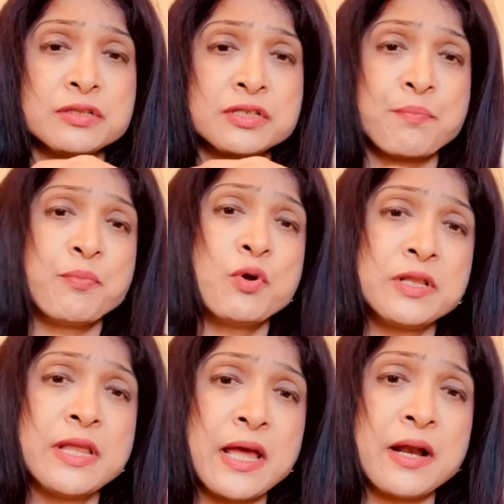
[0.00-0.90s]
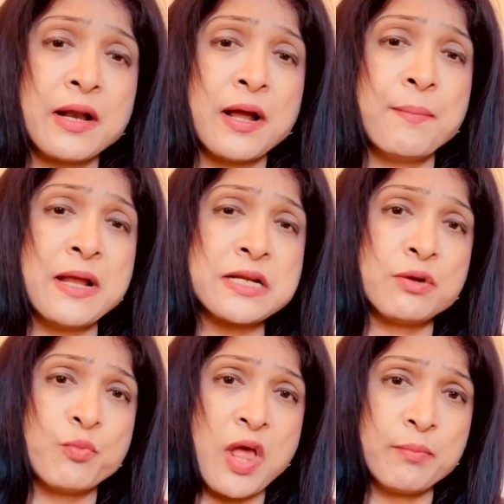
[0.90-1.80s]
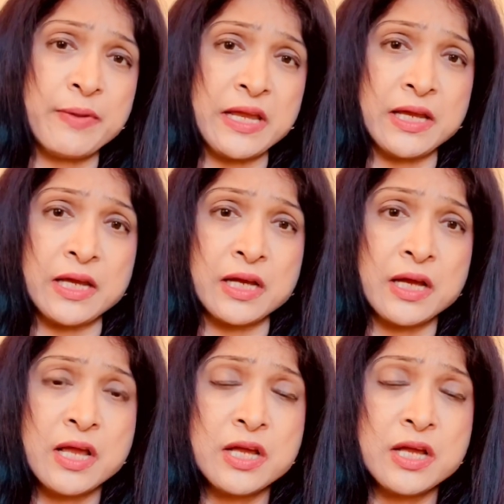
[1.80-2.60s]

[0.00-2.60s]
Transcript: support their mental well-being,